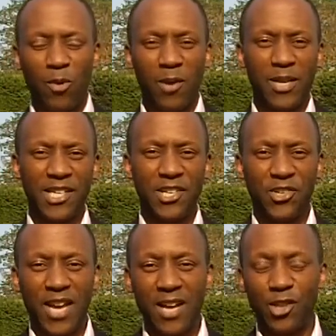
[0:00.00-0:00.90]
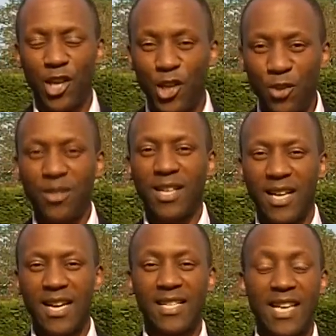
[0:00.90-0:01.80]
where we teach you how to
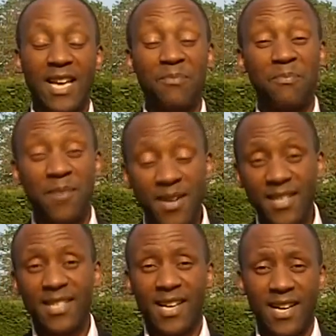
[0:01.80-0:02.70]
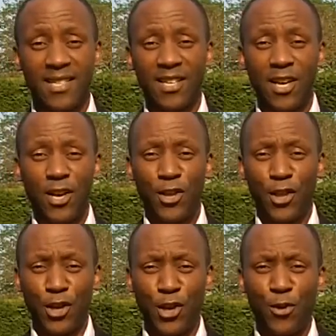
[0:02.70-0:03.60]
utilize and monetize
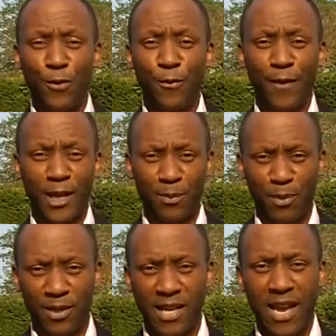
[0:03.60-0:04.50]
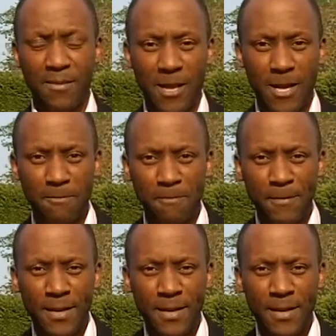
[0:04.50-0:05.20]
the new Facebook timeline.